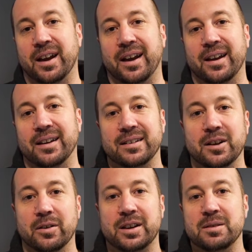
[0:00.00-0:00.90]
a,
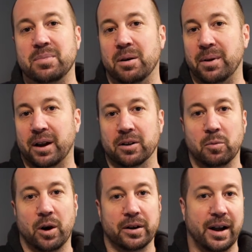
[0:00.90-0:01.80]
heat pump, air to
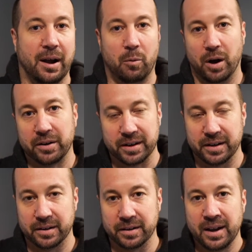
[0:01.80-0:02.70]
water, hot water
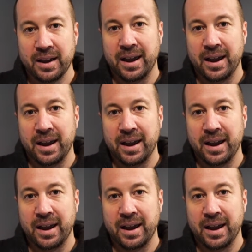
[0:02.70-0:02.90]
heater,